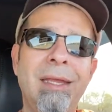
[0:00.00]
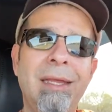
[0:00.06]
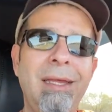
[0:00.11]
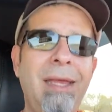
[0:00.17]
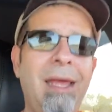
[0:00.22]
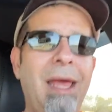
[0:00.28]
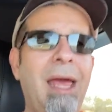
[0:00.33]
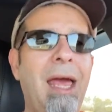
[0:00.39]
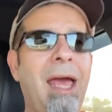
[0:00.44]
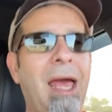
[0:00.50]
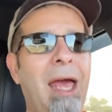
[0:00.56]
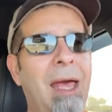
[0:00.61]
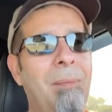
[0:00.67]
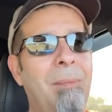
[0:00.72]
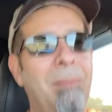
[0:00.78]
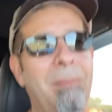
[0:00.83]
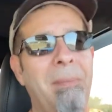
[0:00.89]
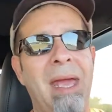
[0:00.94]
Eh,
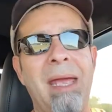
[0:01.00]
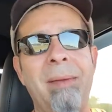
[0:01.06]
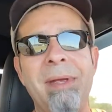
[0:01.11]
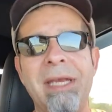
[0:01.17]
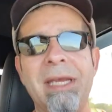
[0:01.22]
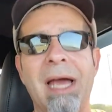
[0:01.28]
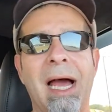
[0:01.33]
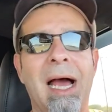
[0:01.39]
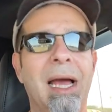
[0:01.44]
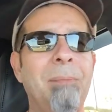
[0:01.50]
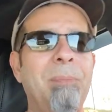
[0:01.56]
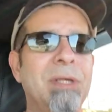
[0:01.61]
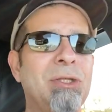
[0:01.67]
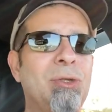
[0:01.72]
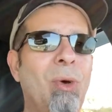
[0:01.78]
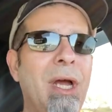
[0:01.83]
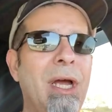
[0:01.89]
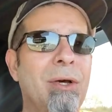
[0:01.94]
maybe not, but
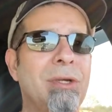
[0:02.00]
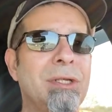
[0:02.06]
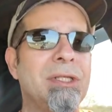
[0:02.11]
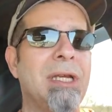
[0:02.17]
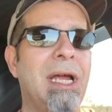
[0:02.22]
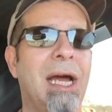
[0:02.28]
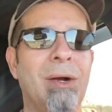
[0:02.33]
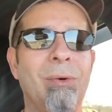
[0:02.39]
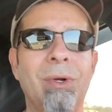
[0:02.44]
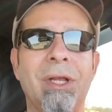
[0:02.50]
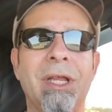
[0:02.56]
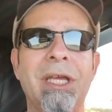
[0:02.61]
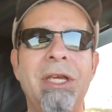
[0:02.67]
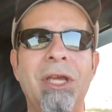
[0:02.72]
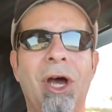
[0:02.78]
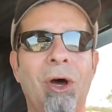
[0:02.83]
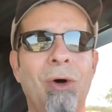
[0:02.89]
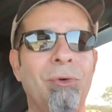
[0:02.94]
Toyota's not really
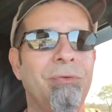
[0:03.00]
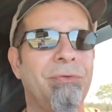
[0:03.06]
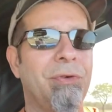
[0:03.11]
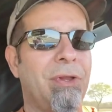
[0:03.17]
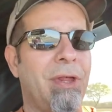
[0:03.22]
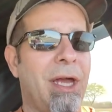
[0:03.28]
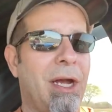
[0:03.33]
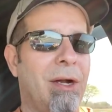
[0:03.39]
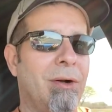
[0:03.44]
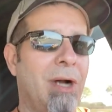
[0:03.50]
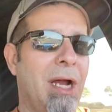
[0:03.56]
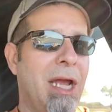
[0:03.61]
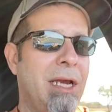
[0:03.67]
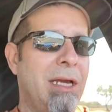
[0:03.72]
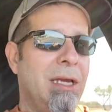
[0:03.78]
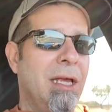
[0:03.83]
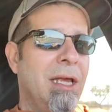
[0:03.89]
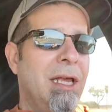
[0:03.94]
known for that, right?